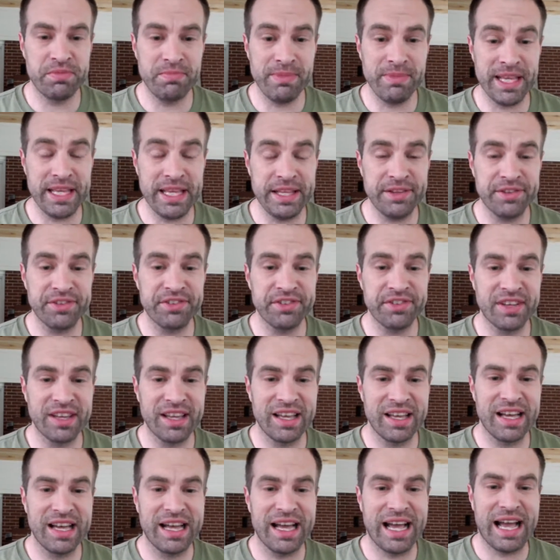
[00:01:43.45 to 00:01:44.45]
means
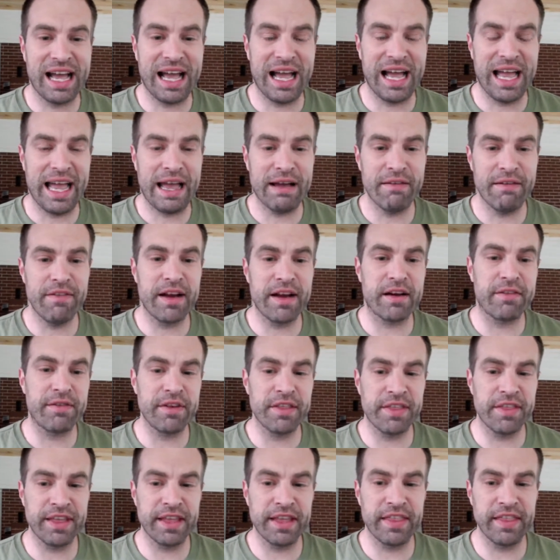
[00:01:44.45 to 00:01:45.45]
I have
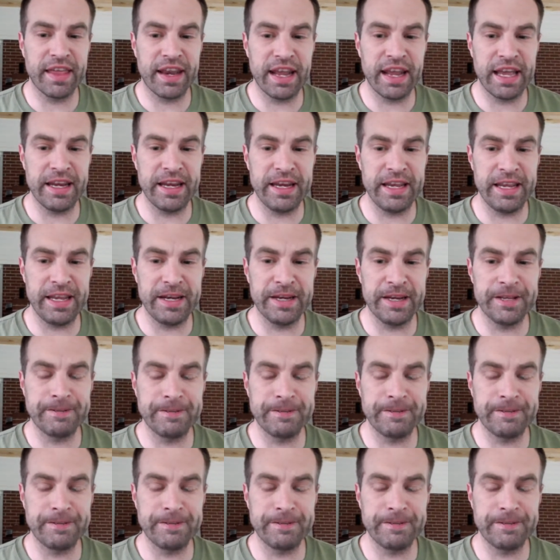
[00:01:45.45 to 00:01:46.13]
everything that I need.